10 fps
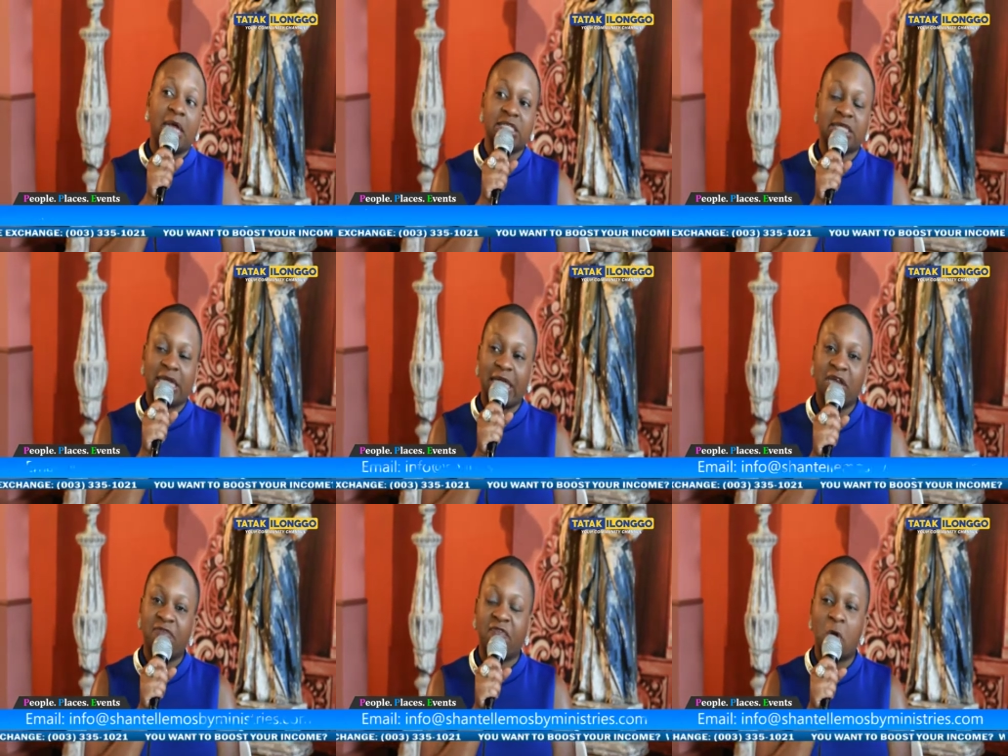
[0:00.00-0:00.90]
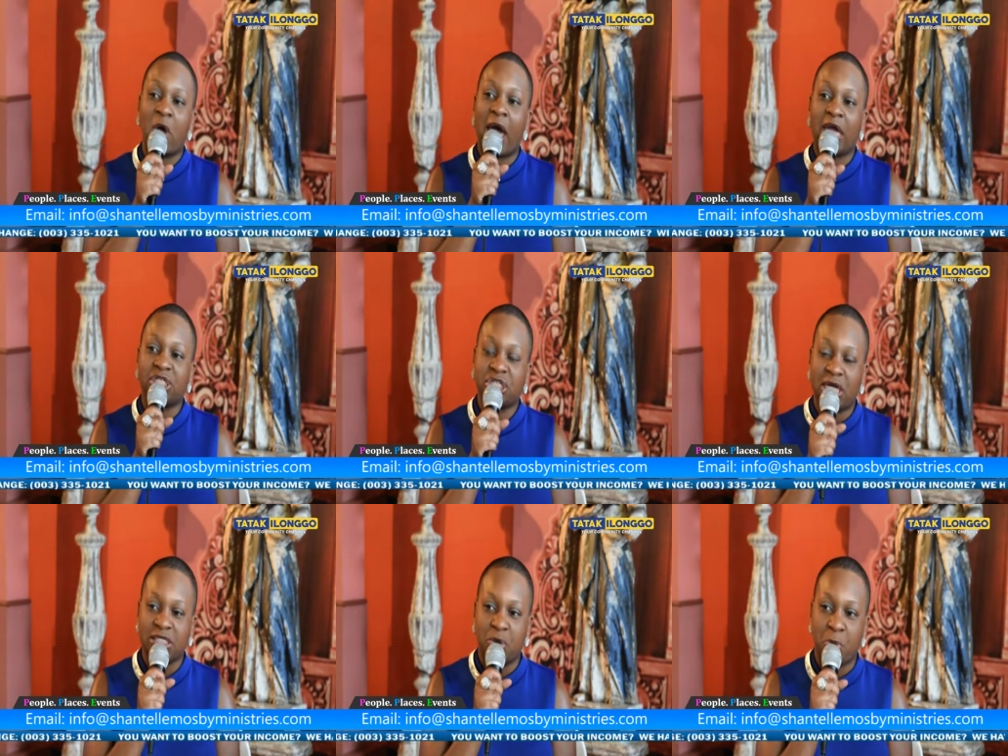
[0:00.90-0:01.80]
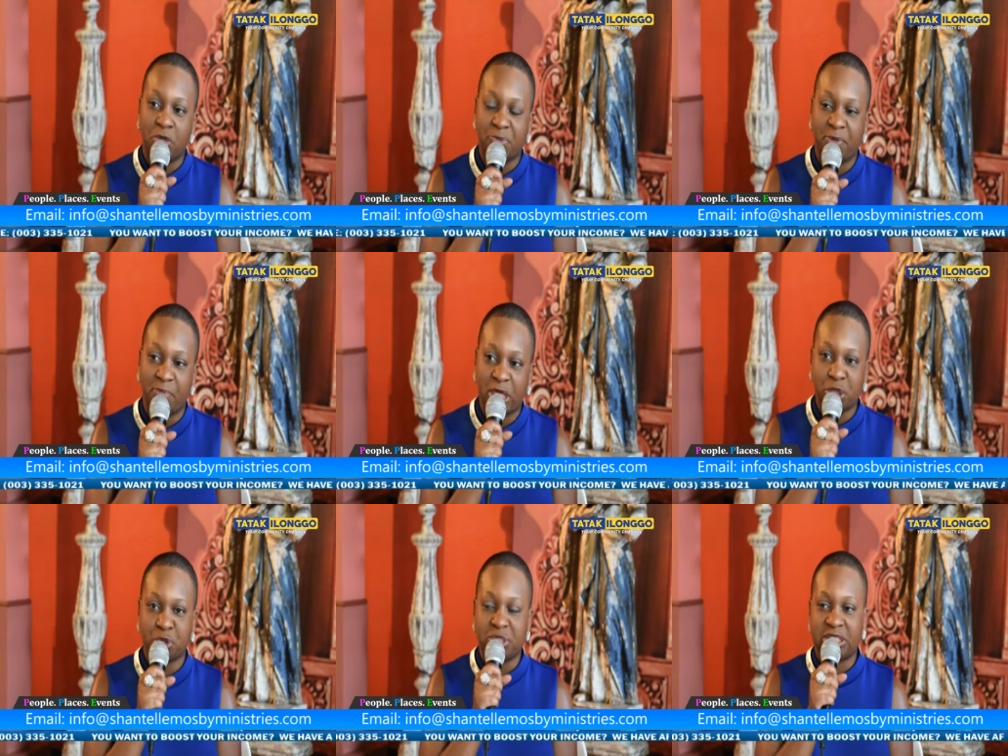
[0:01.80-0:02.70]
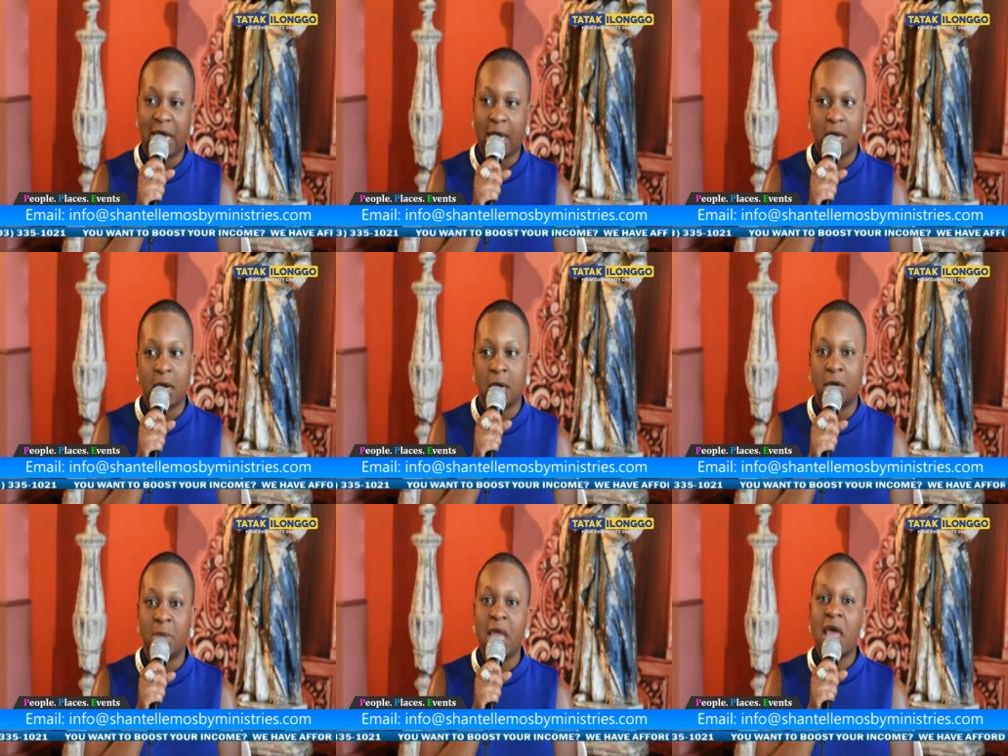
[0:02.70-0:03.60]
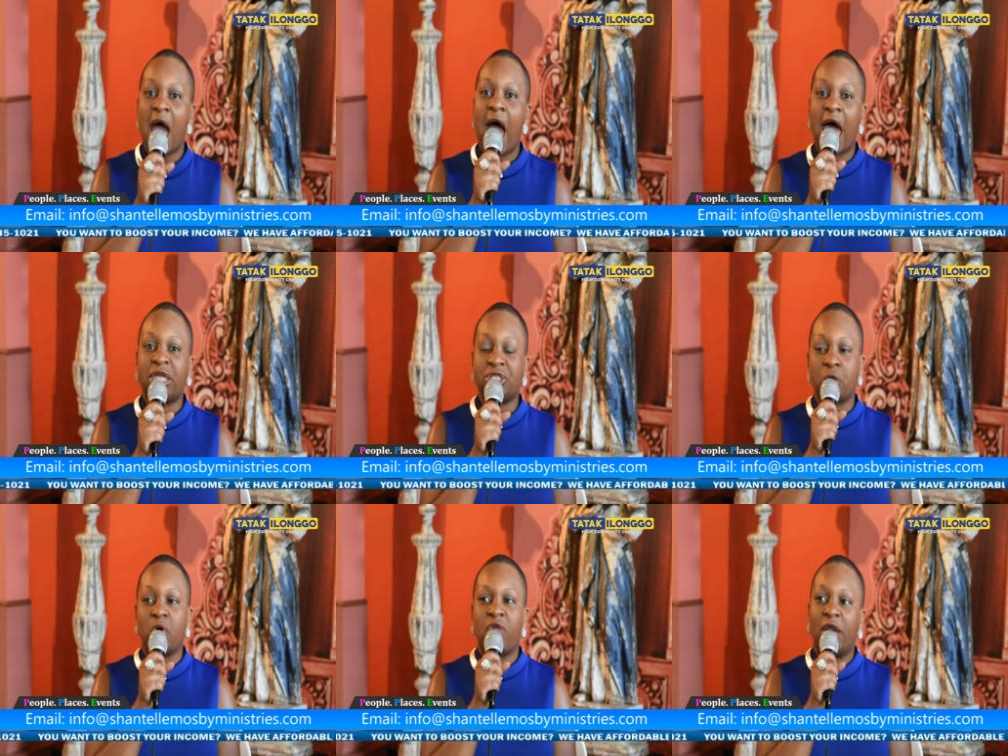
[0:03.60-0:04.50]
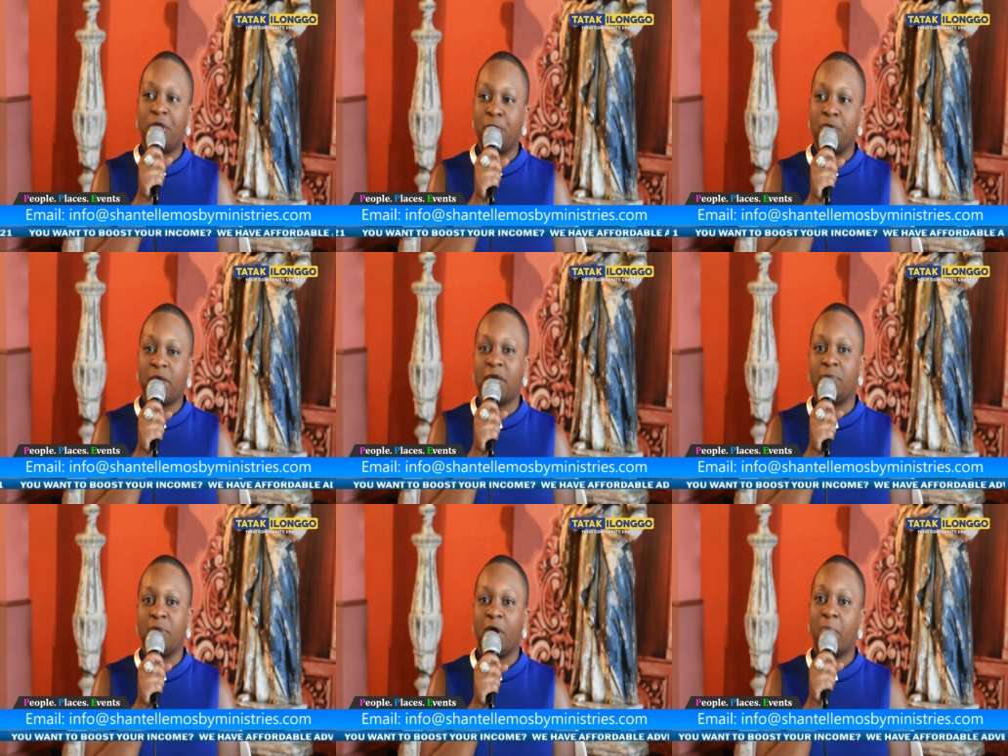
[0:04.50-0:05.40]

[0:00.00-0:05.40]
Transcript: us at info at chantelmosbyministries.com and so that you can be a